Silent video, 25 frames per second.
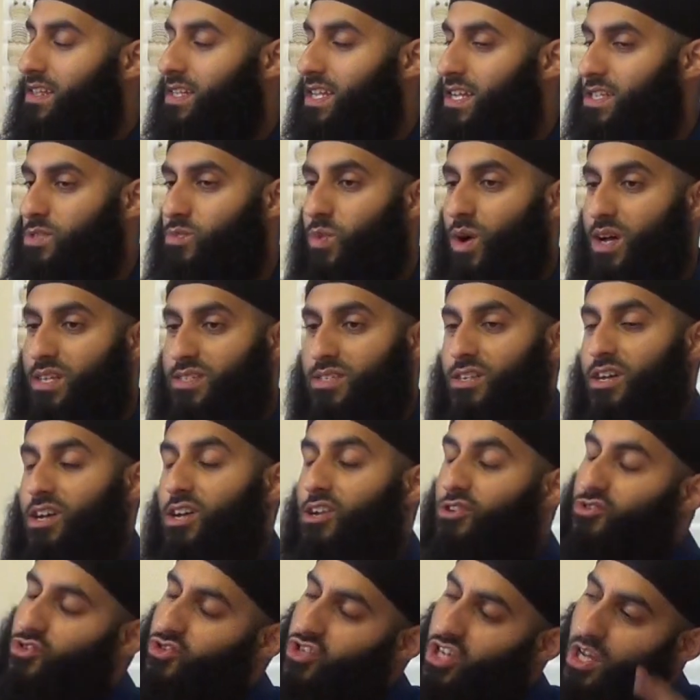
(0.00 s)
There's worse.
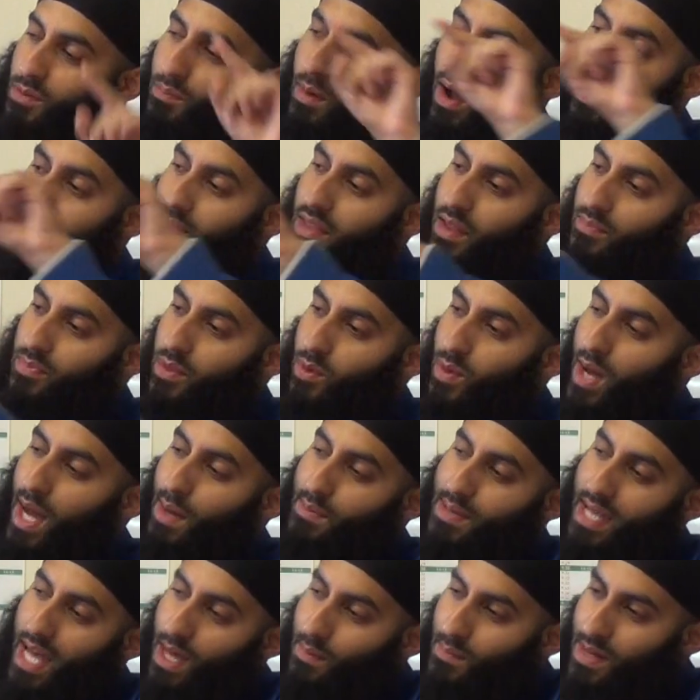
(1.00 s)
So Sheikh Muhammad Abdul
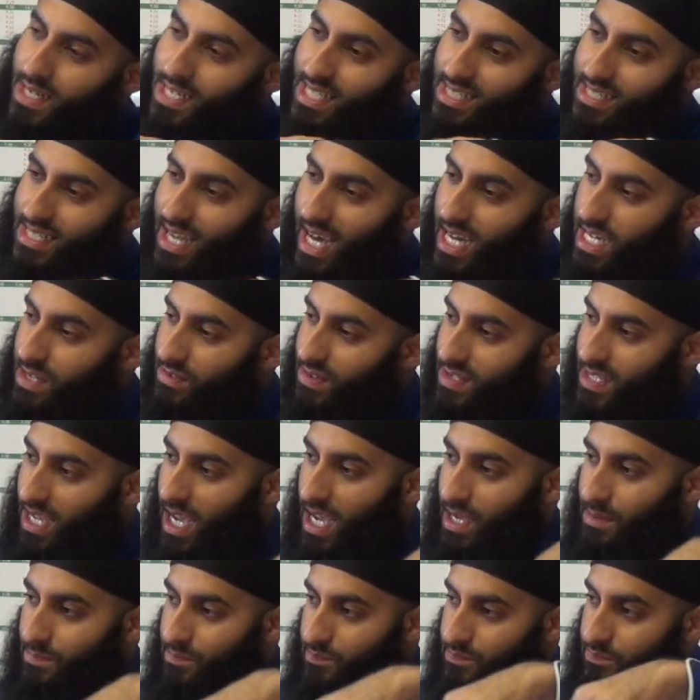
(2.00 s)
Wahab came at this kind of a
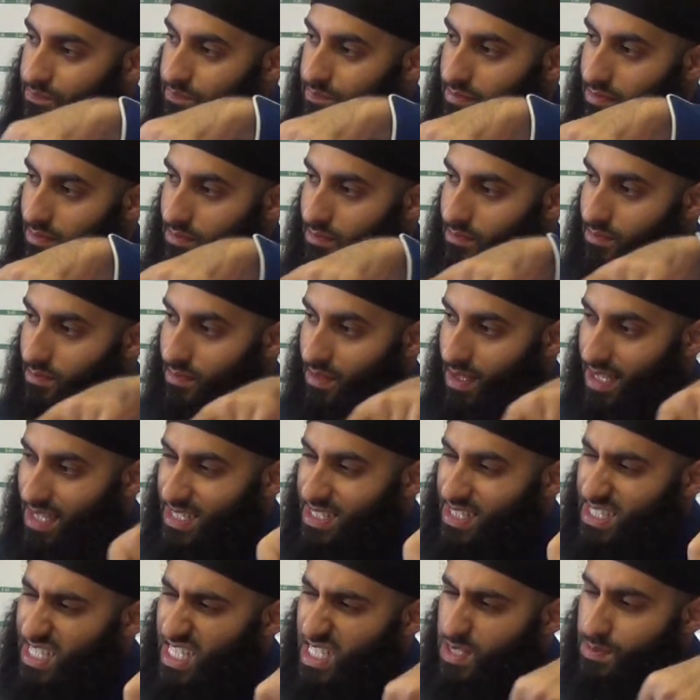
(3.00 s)
time.
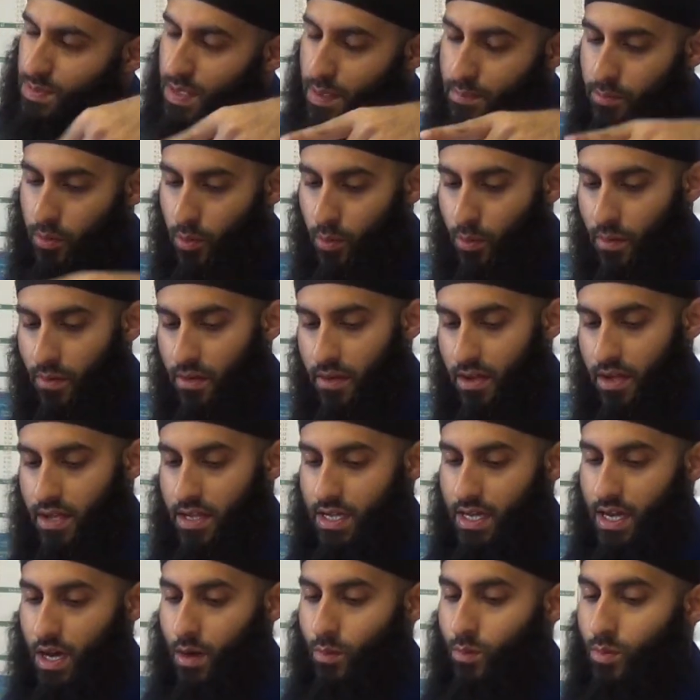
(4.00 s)
These people.
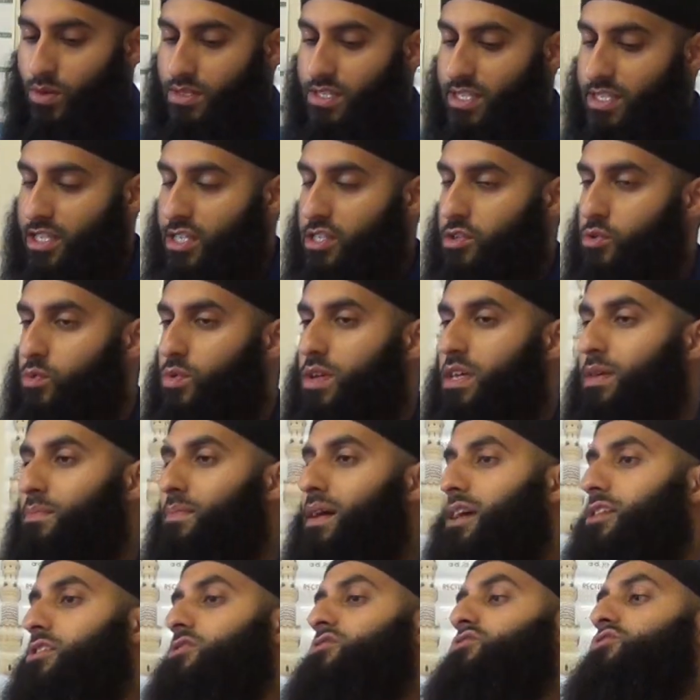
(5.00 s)
And what did he do? He
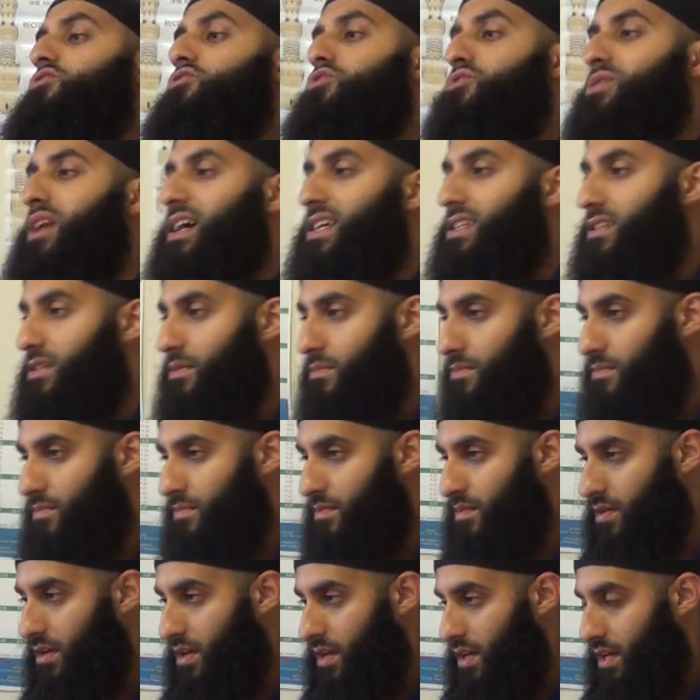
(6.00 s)
managed to unite them.
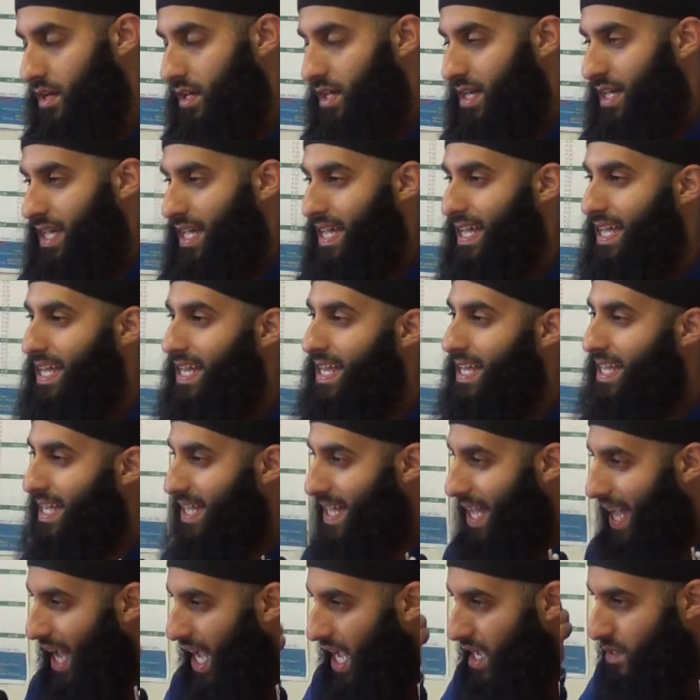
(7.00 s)
He
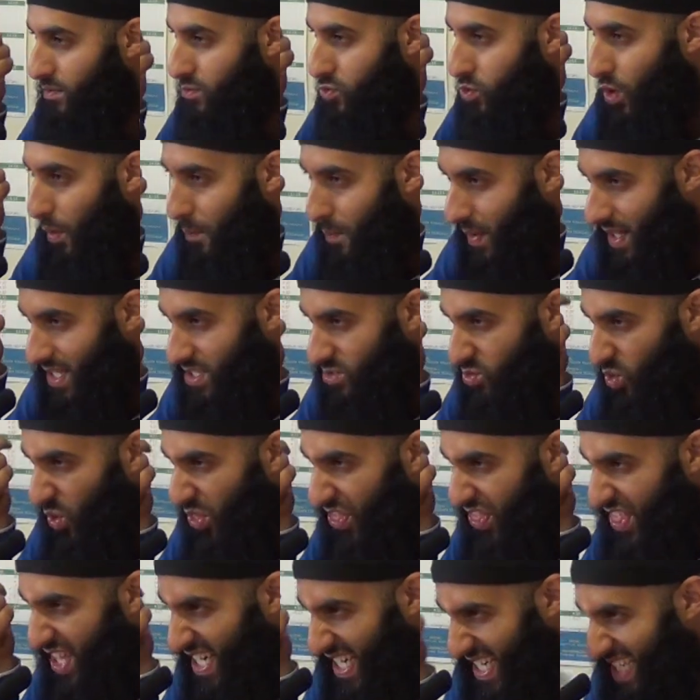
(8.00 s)
came to a place
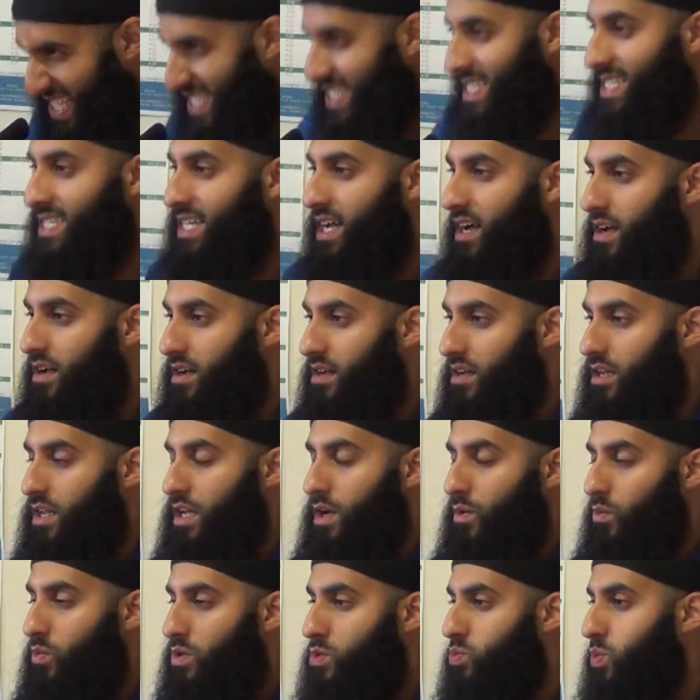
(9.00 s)
called Dir'iyah
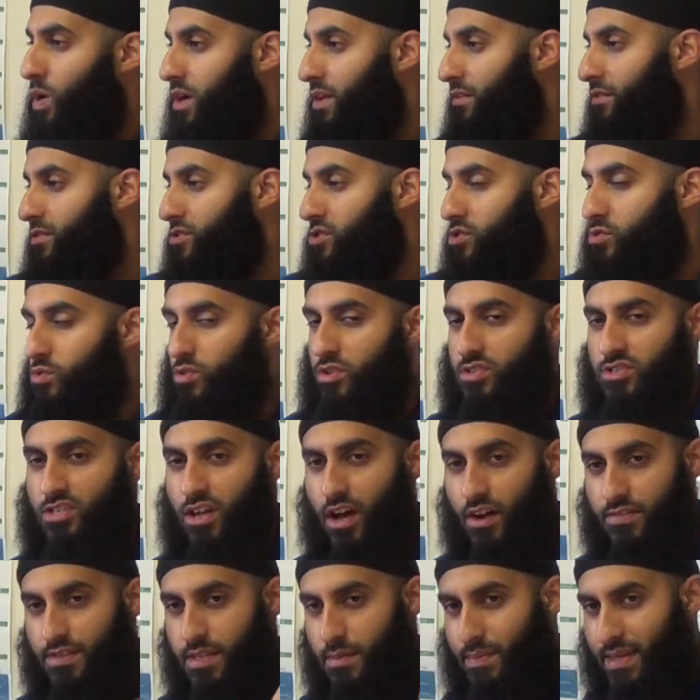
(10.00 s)
with one of his students
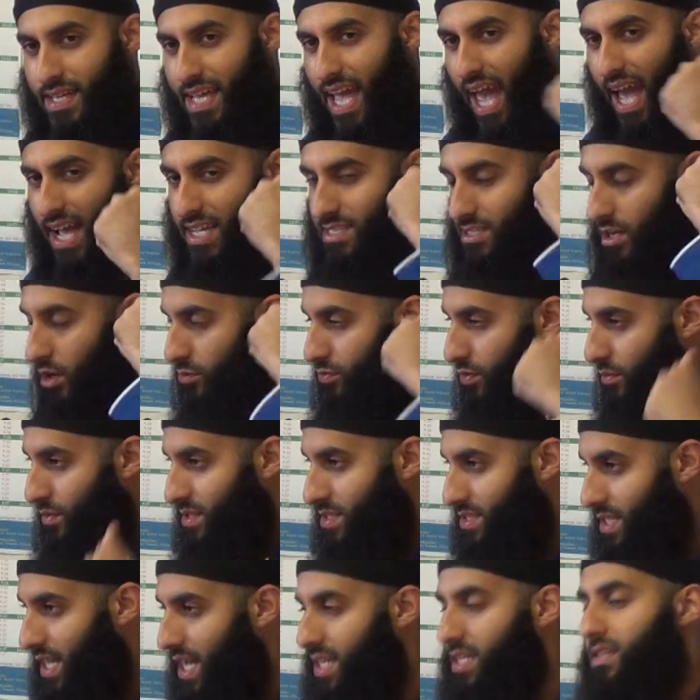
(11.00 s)
after being exiled from
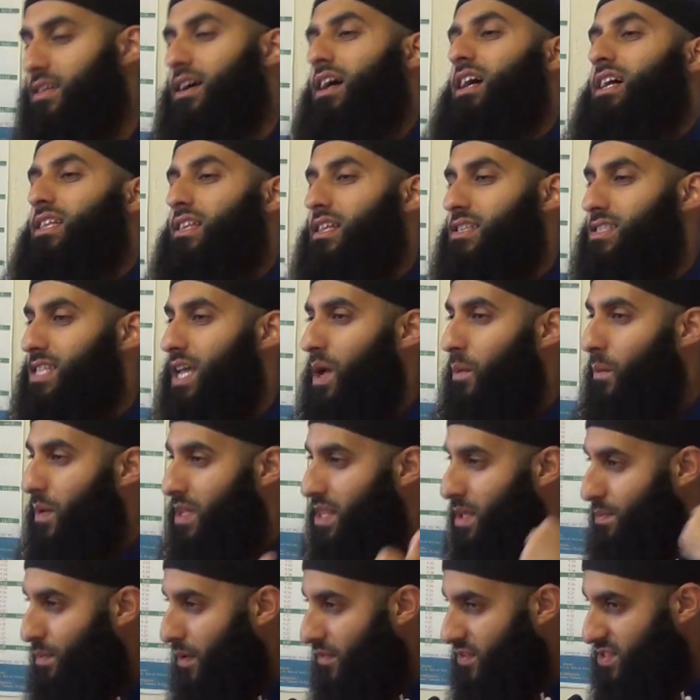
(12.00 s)
his land. The same way
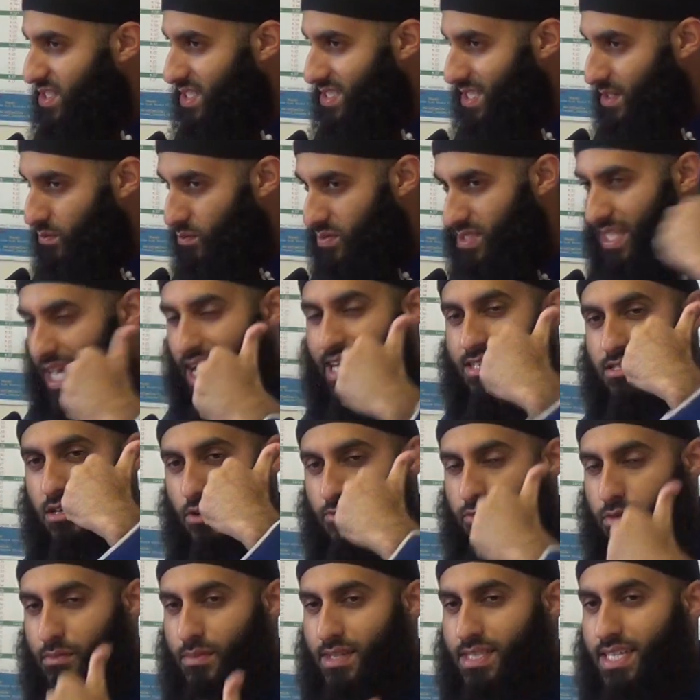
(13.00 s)
the Prophet was
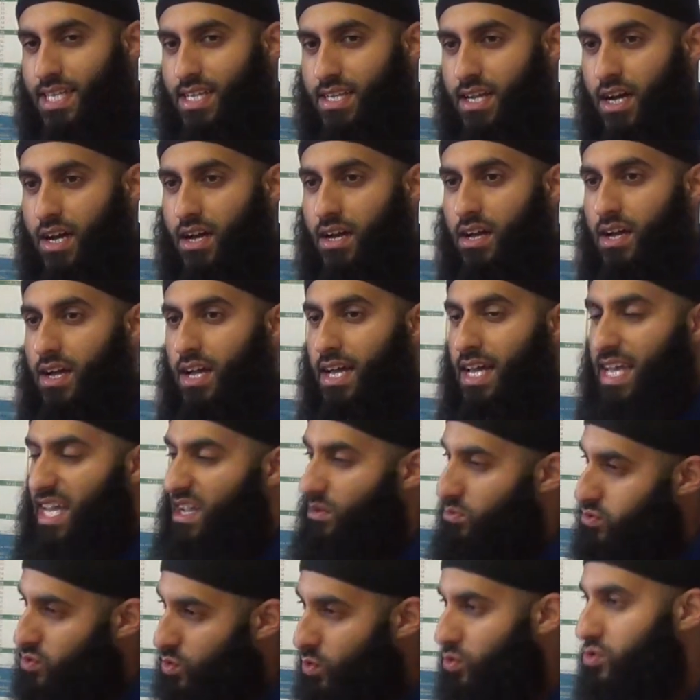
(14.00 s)
exiled from Medina,
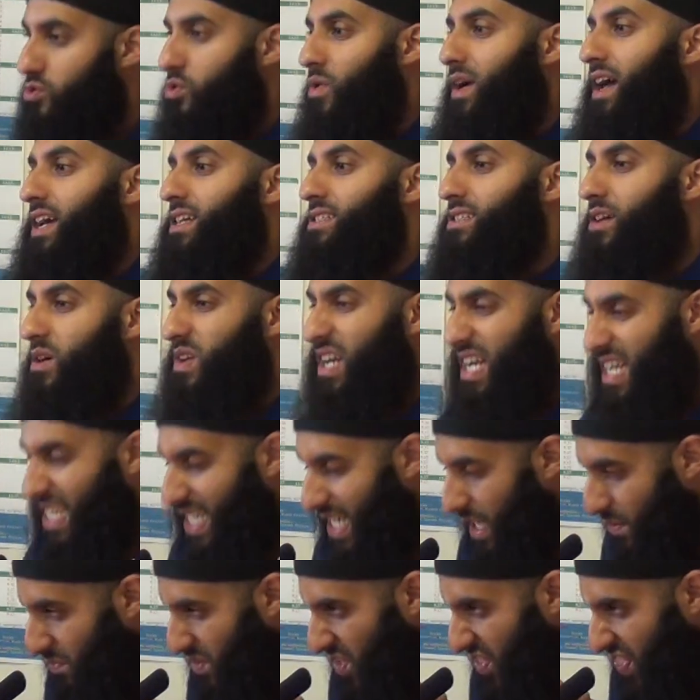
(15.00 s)
he was also exiled and he
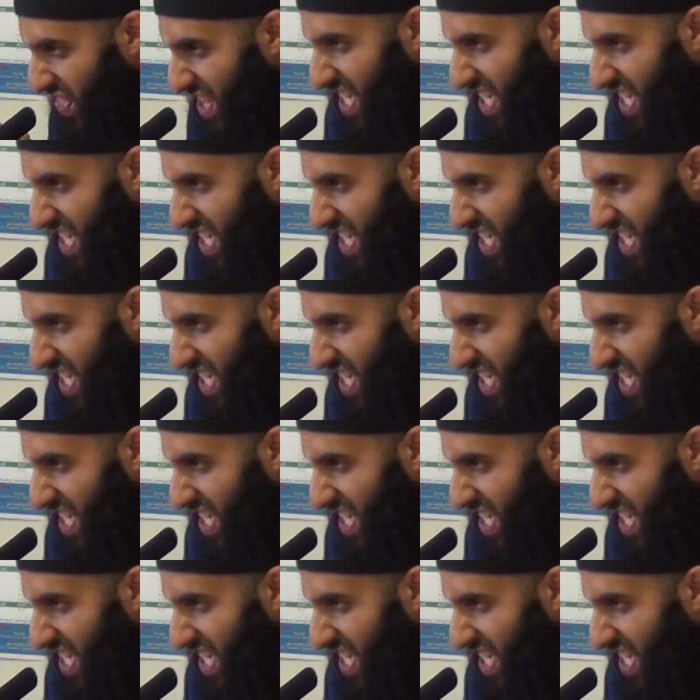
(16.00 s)
came to